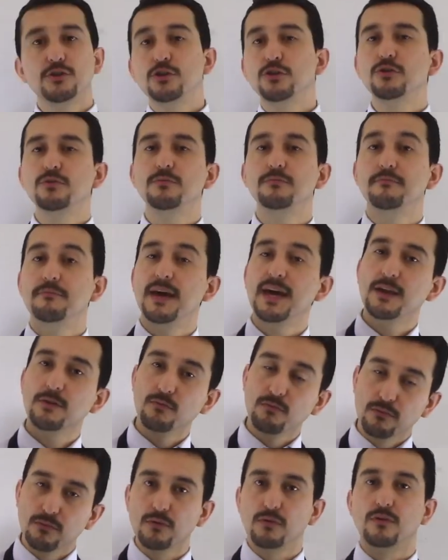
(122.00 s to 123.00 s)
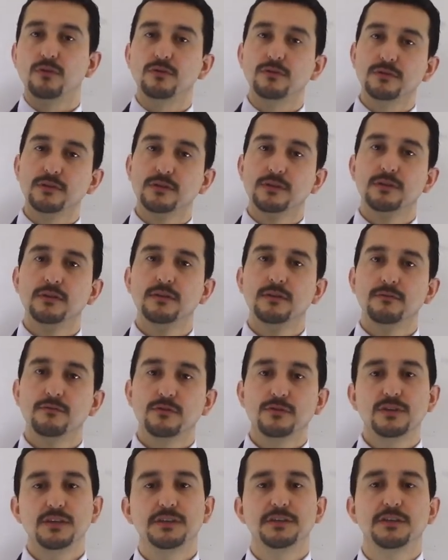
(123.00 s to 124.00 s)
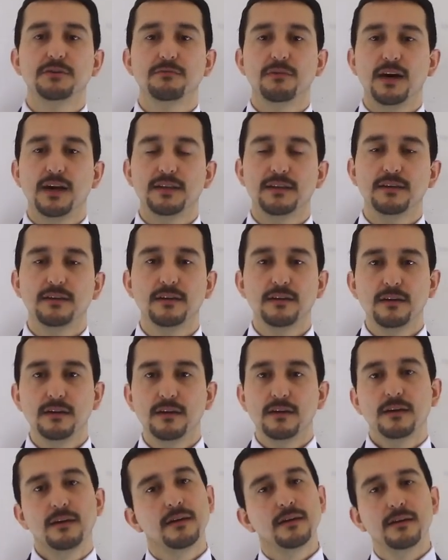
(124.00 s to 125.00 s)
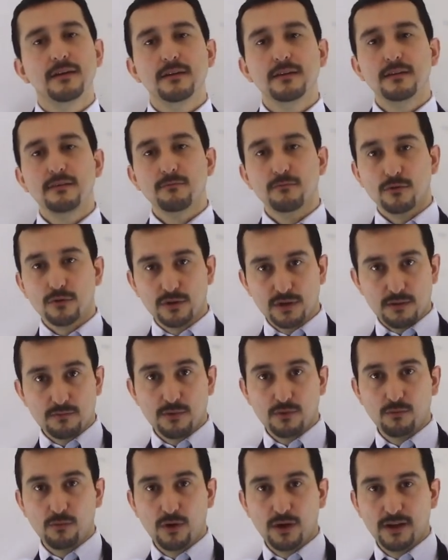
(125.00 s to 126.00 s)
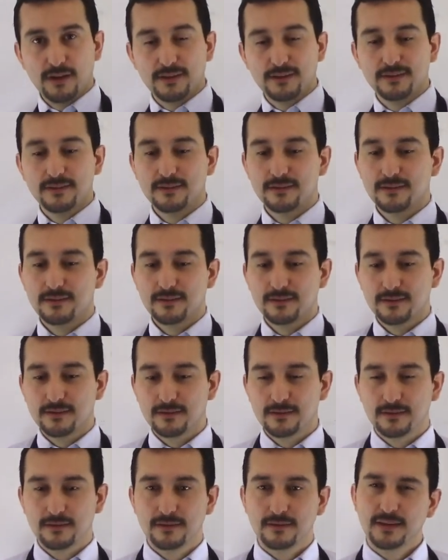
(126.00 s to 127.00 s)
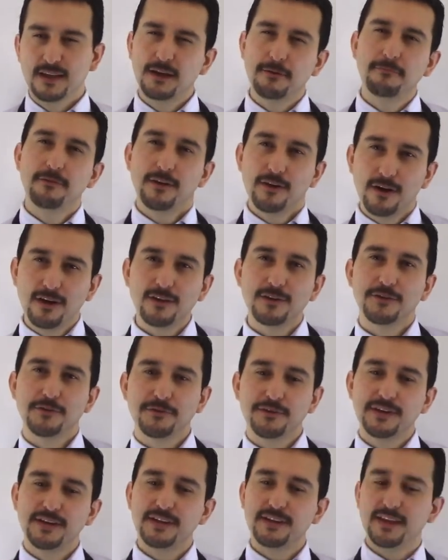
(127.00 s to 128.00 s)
two main rules for teaching writing. Rule number one: can we all agree